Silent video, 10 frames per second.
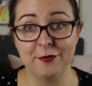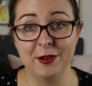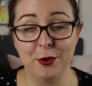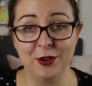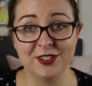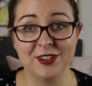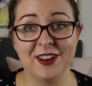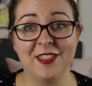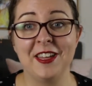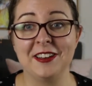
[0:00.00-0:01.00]
every person
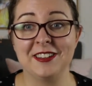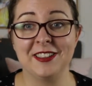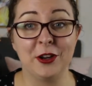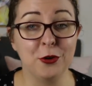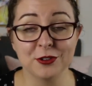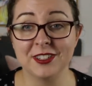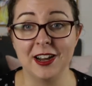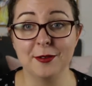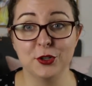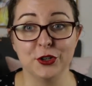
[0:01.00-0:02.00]
that they caused
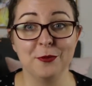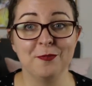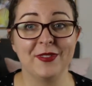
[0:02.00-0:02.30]
harm to.